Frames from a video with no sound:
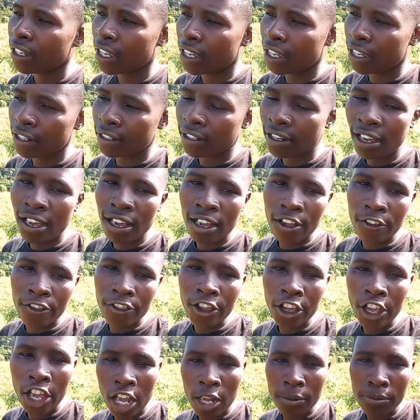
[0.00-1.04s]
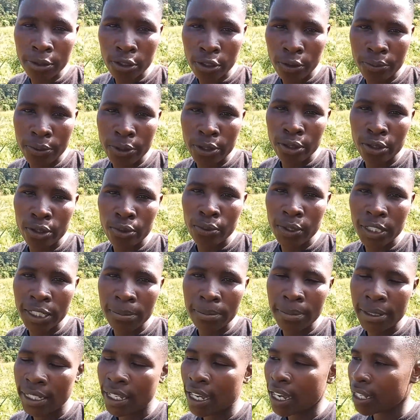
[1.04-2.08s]
and the absorption will
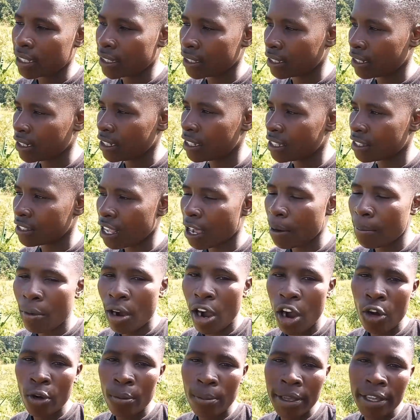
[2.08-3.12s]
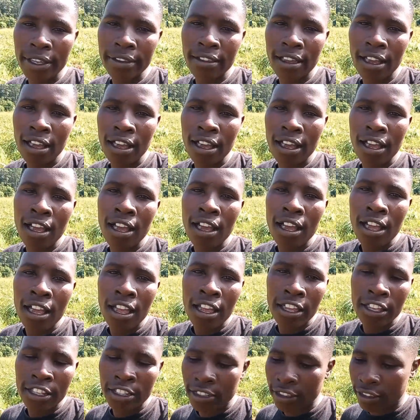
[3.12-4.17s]
be at least somehow better,
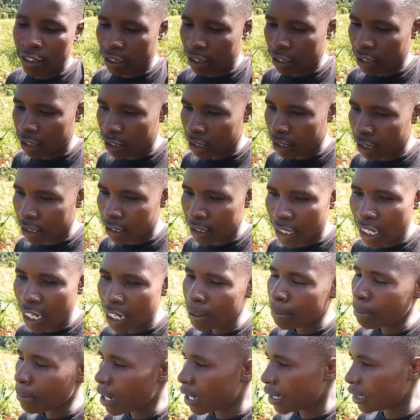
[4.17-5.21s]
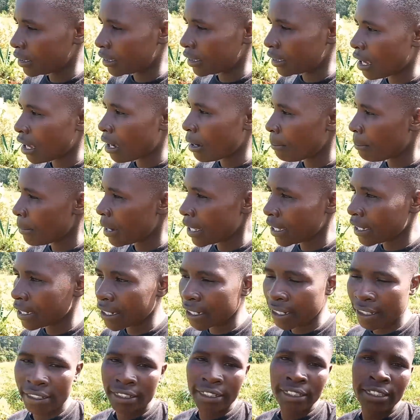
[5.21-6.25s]
and they might
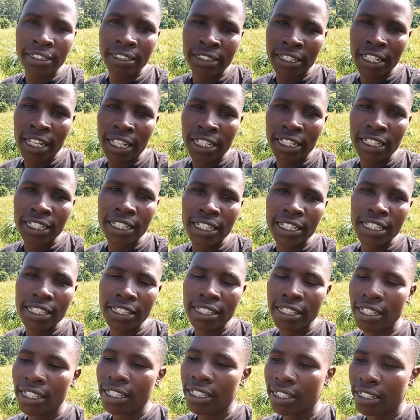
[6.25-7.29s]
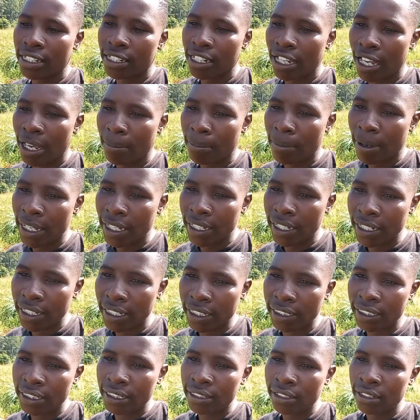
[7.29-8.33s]
migrate. They easily
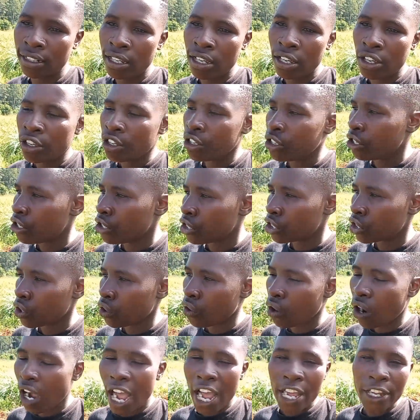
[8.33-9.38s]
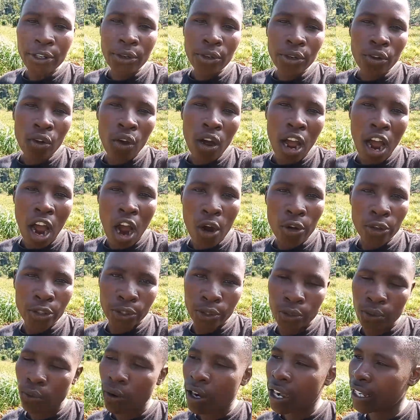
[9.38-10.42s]
migrate. So I don't know how
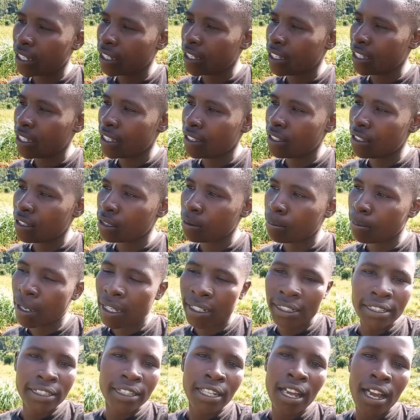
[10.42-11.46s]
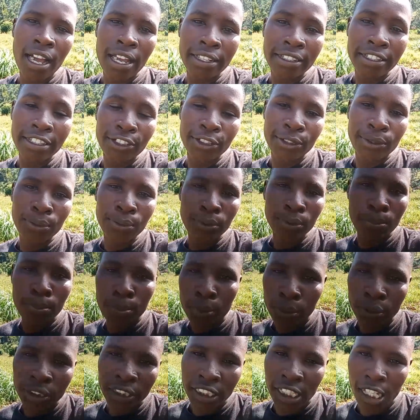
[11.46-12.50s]
sure he is, but I need to
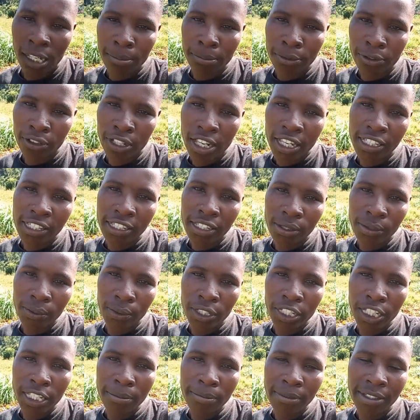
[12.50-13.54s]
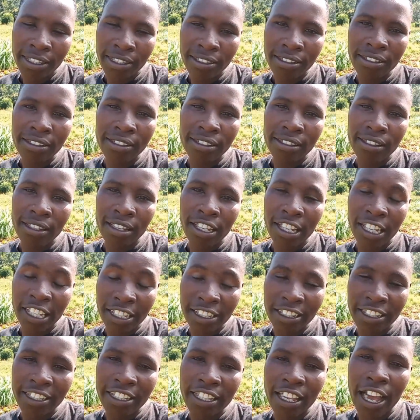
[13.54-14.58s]
put some trust to him since he
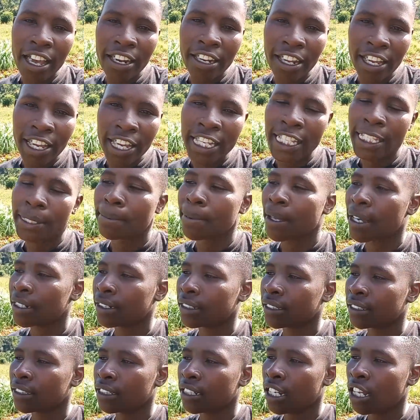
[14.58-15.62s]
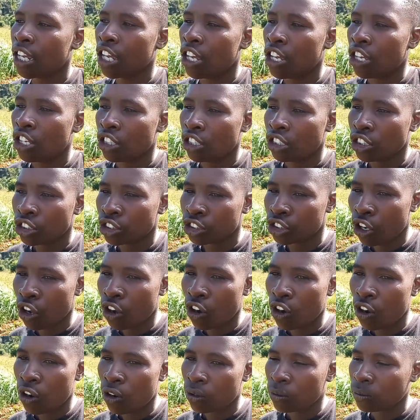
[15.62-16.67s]
is an expert.
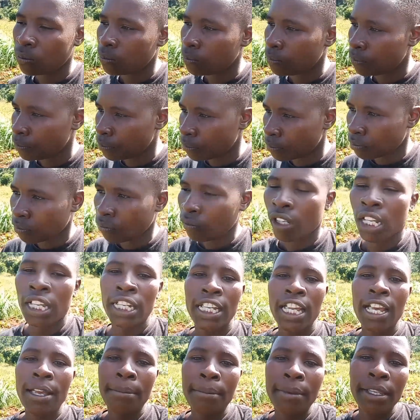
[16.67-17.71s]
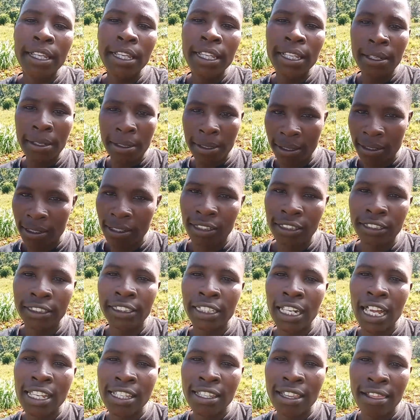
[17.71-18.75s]
So let me
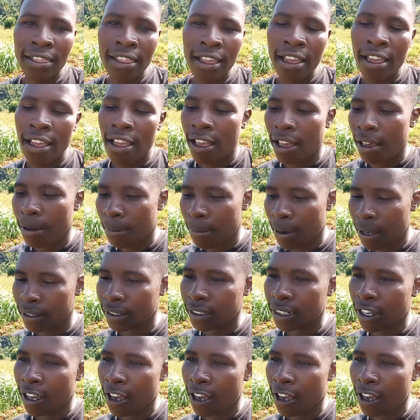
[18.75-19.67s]
trust there, but